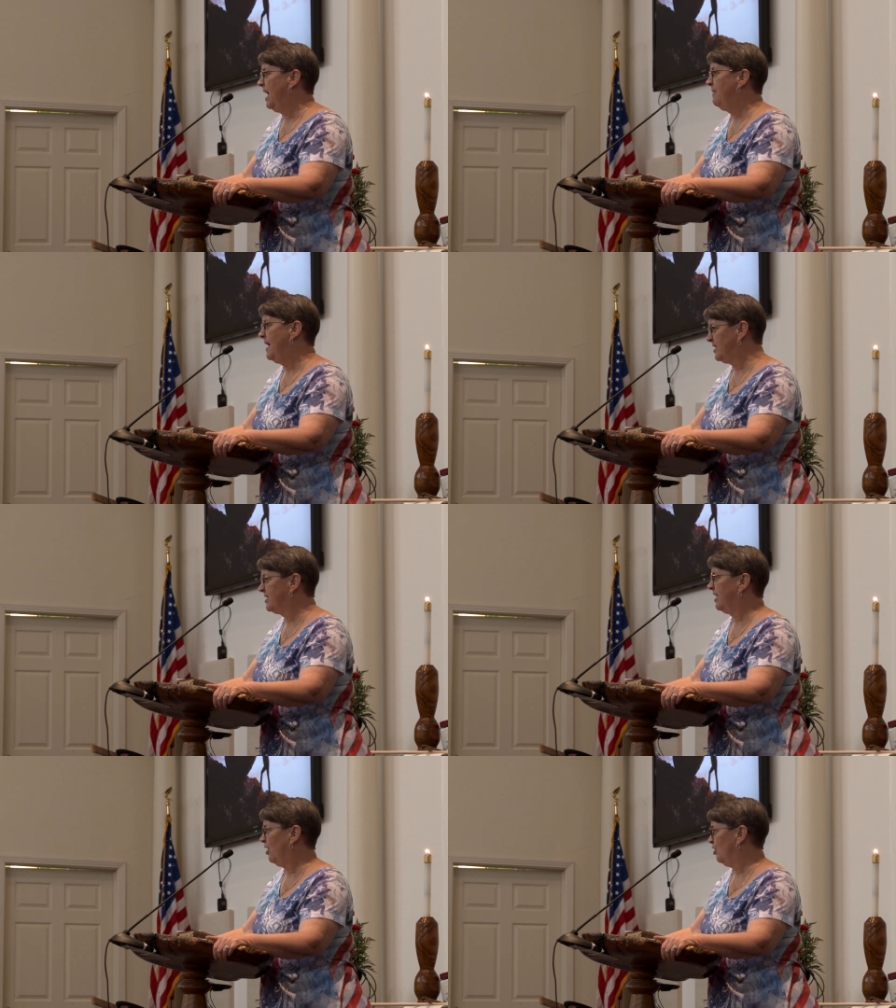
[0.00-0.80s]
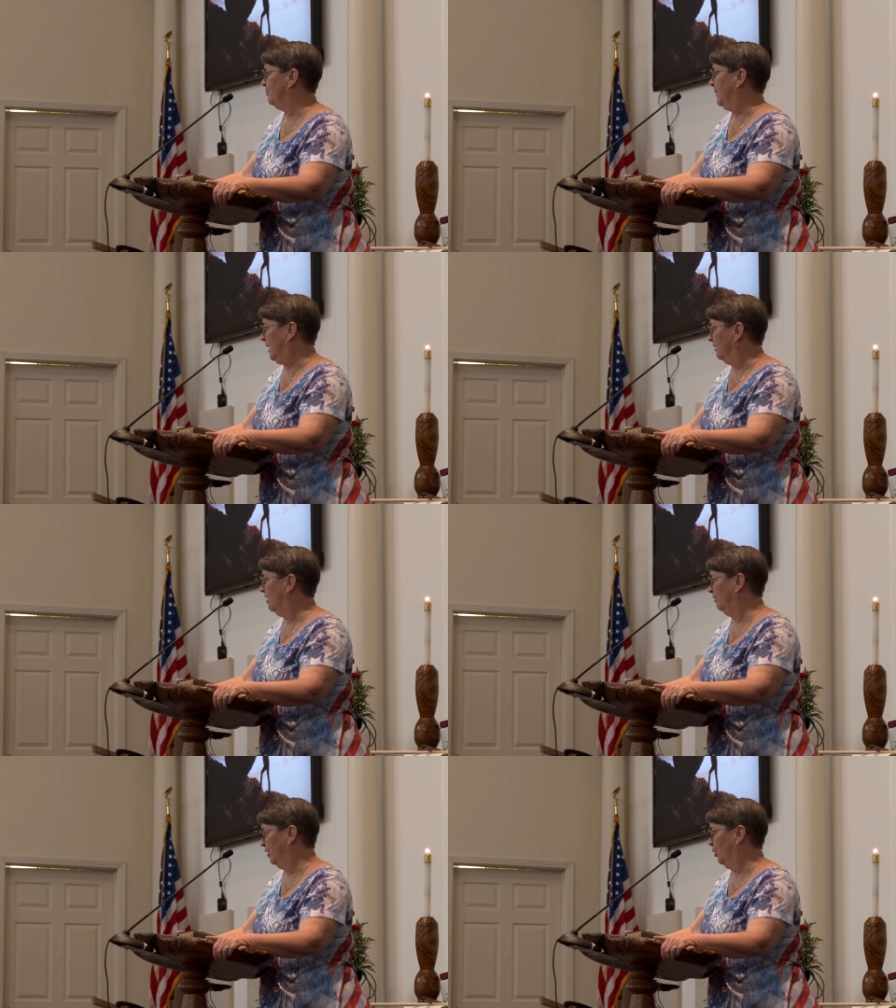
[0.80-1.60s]
And that scared me
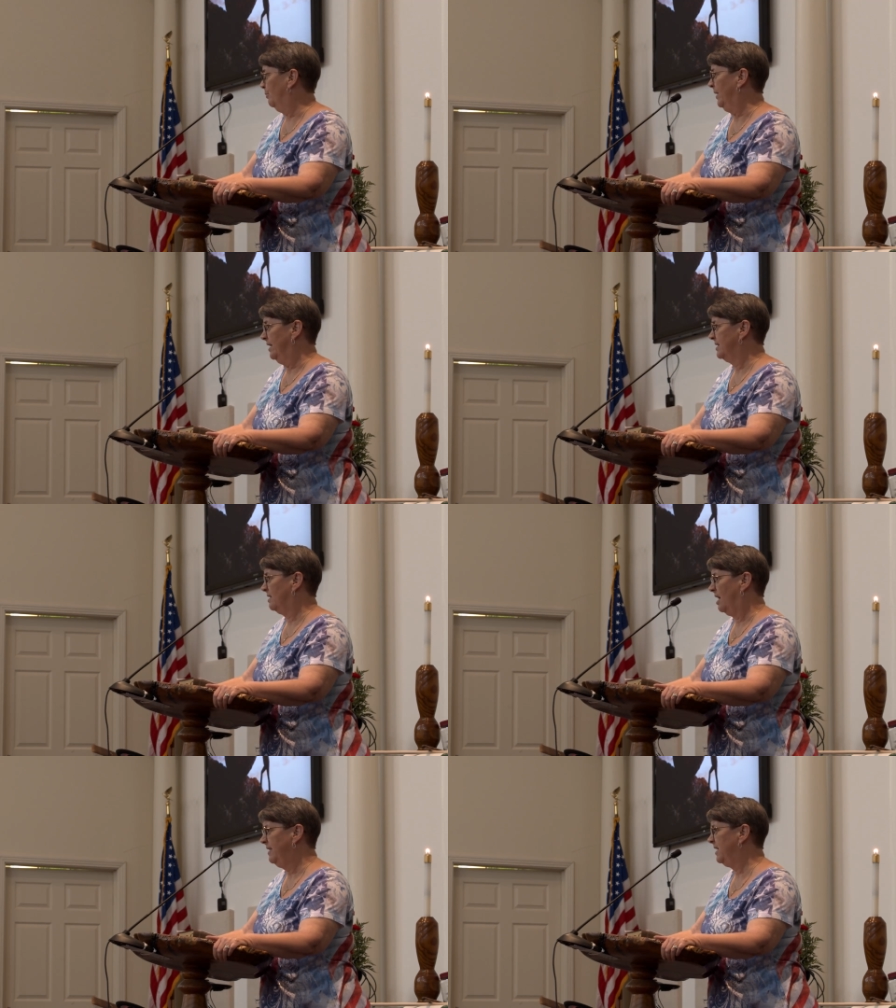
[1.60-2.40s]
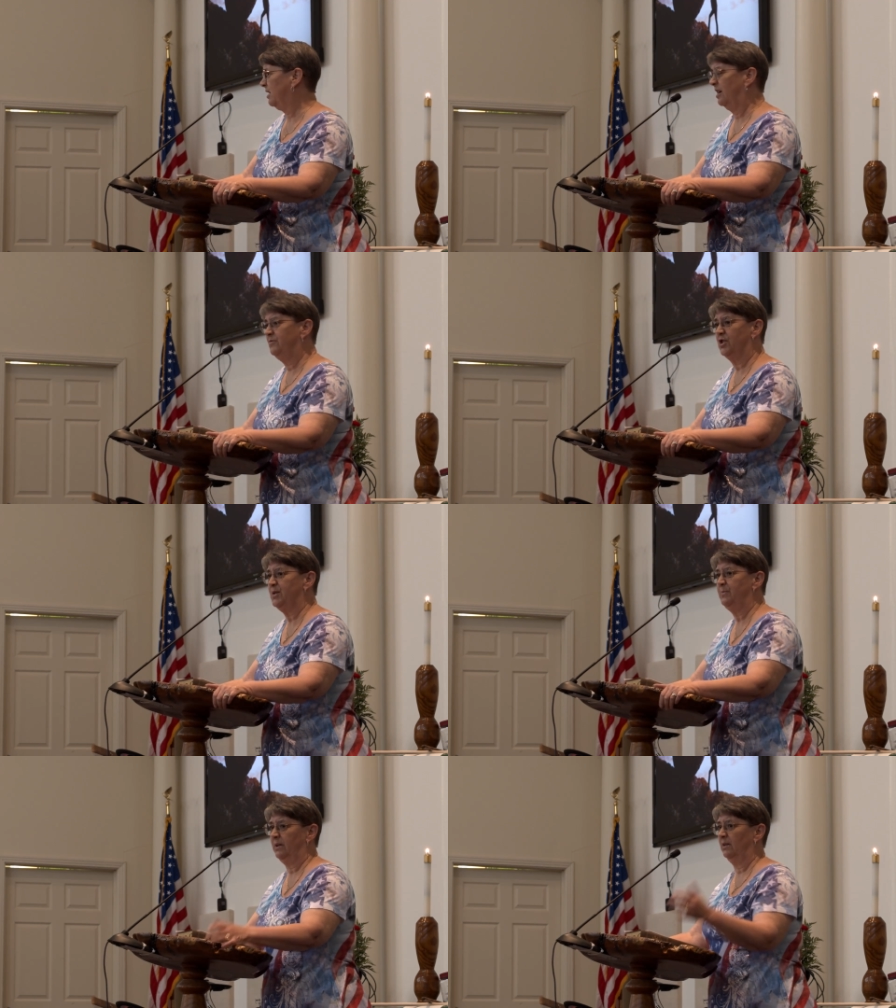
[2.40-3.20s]
a little bit. I think I've
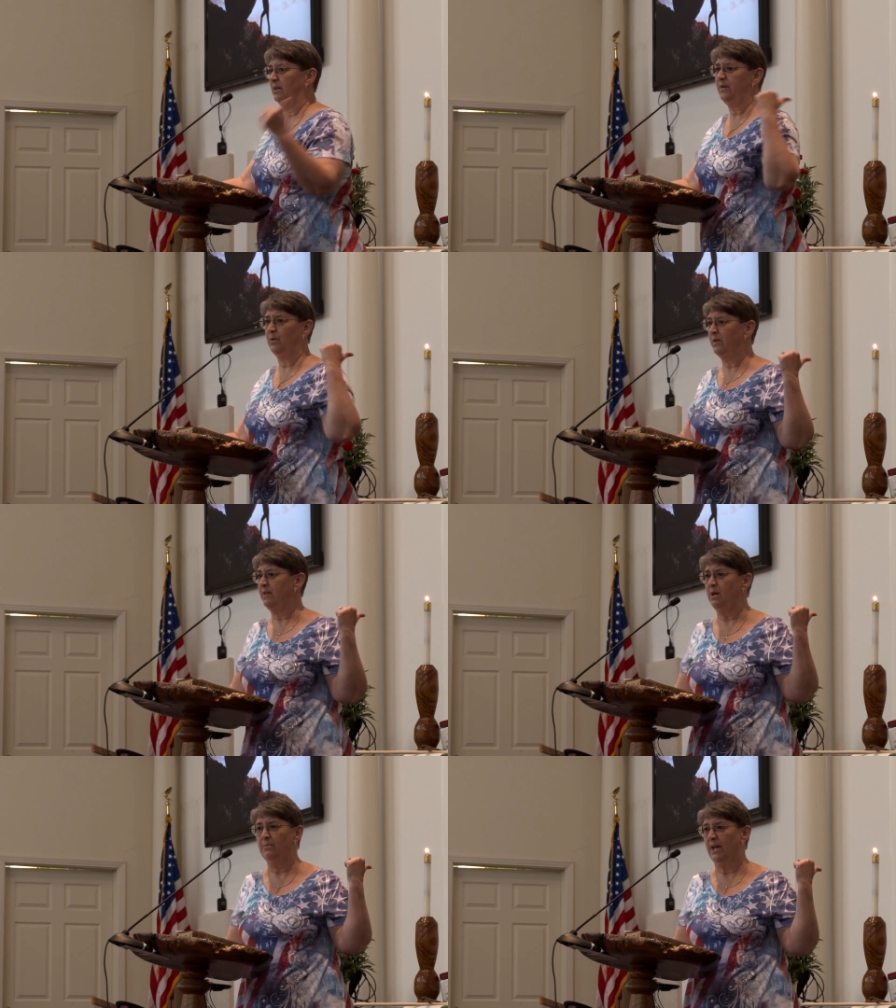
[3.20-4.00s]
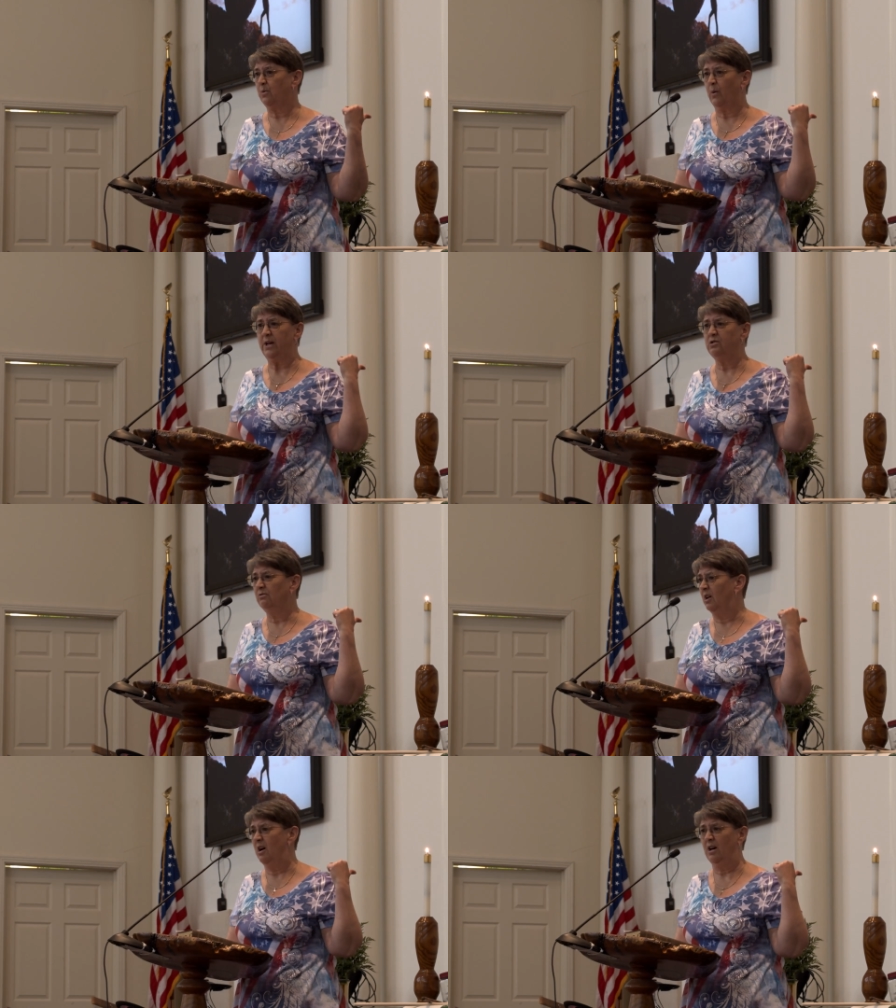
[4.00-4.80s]
just been living with him like way too
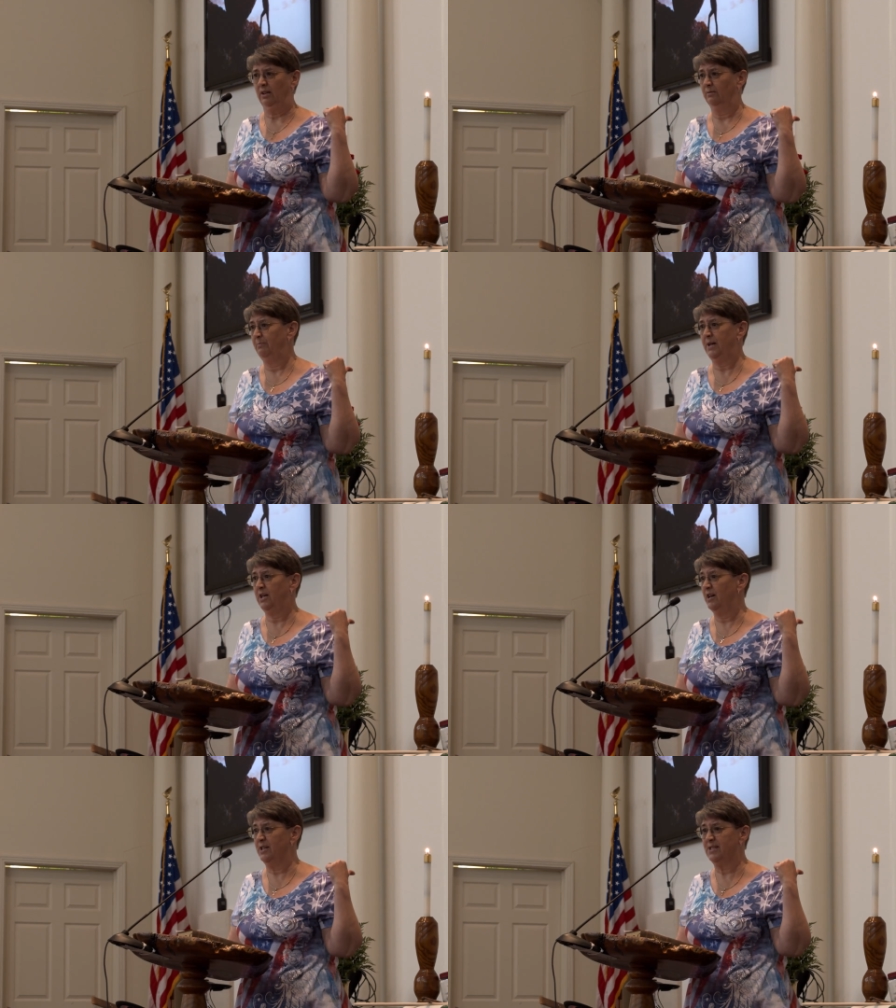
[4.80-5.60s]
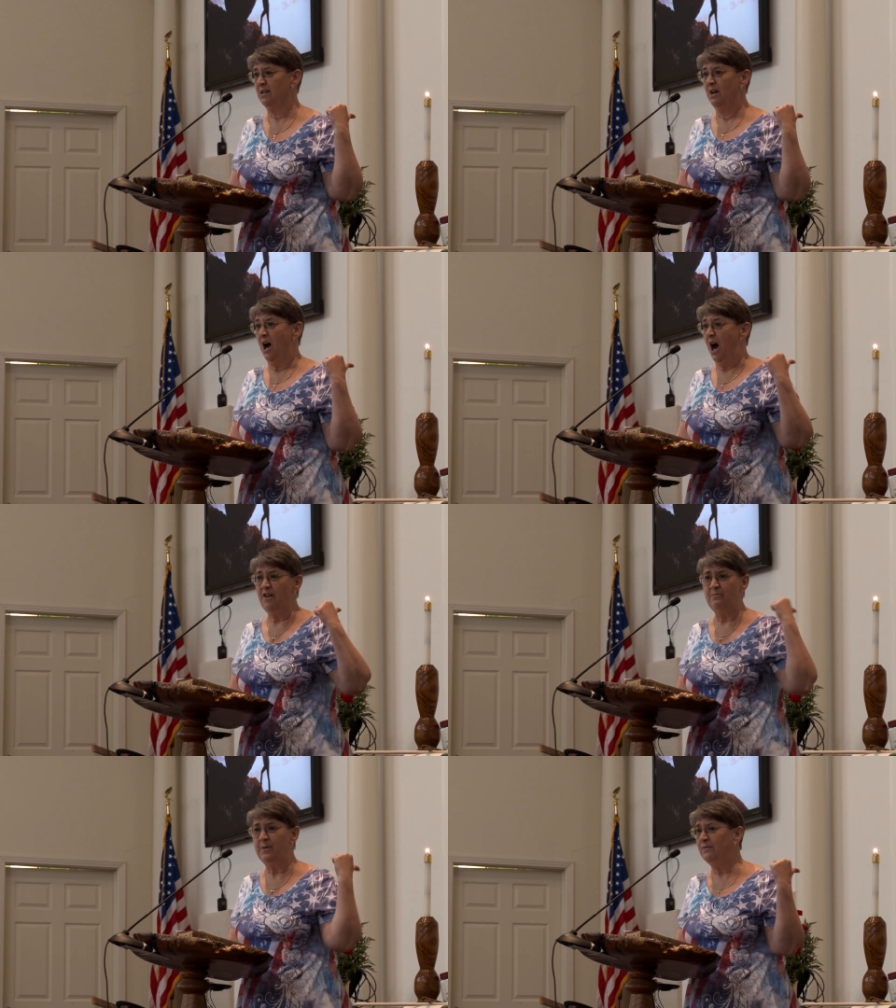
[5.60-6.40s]
long because
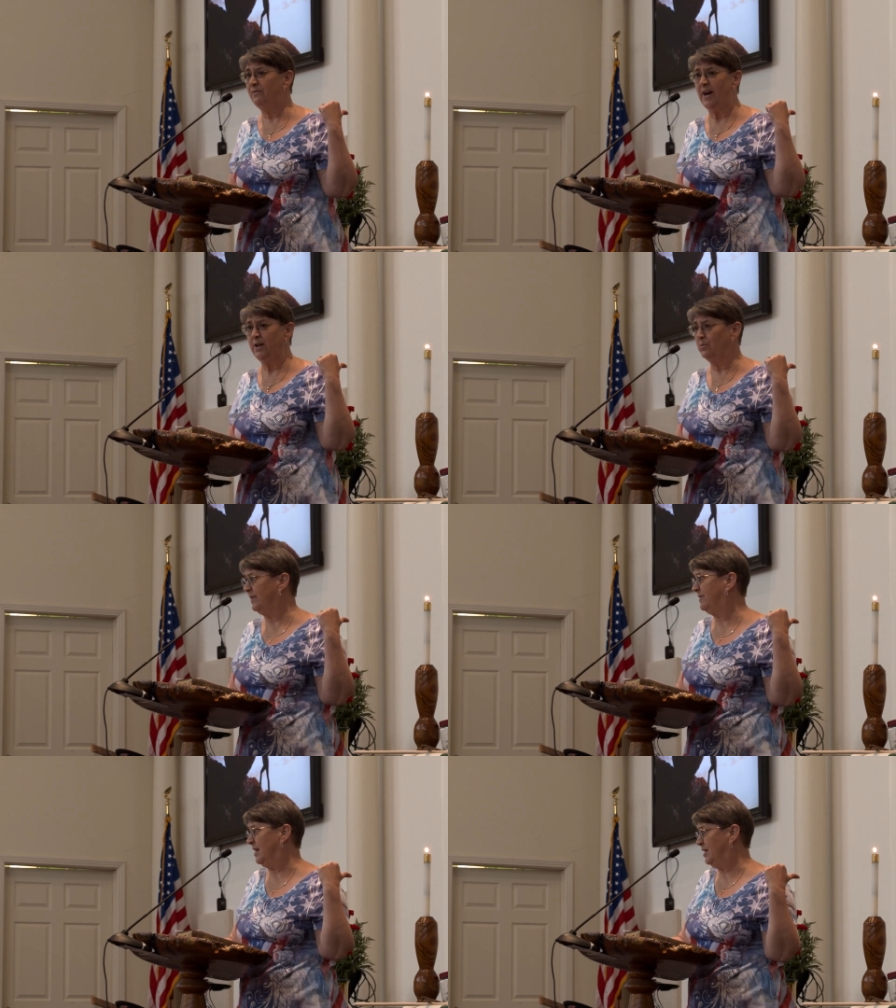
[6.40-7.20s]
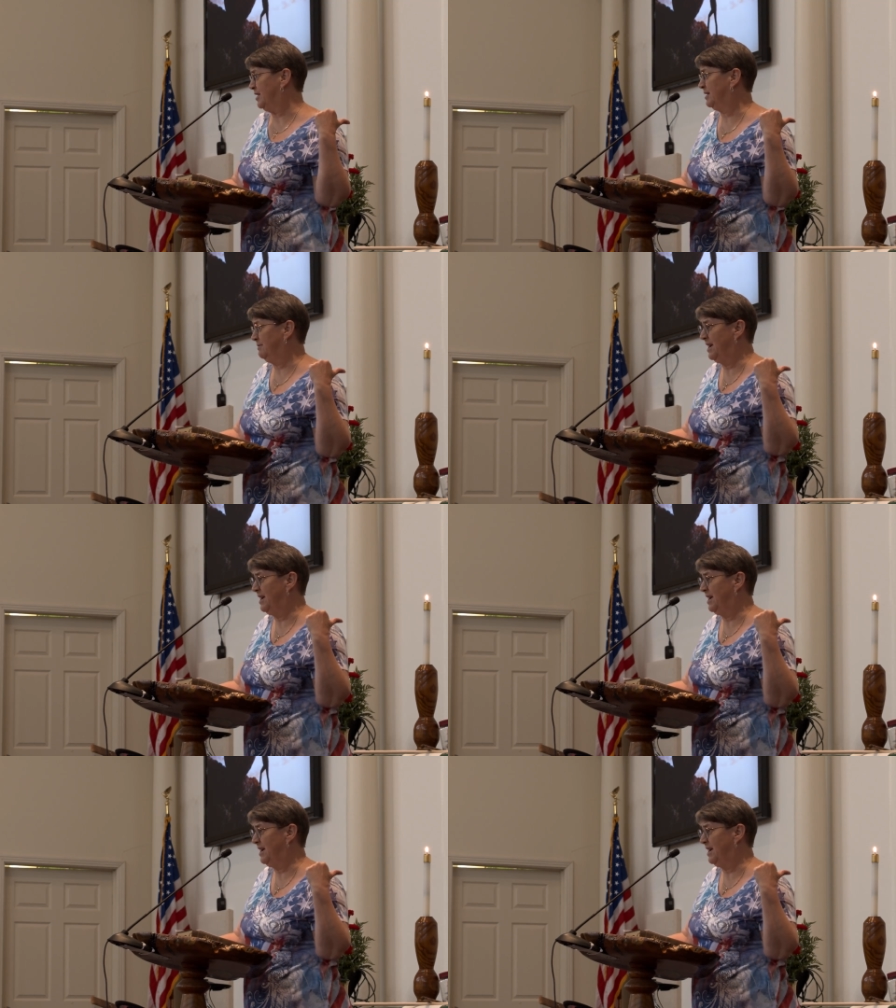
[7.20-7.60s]
I've been fine with this.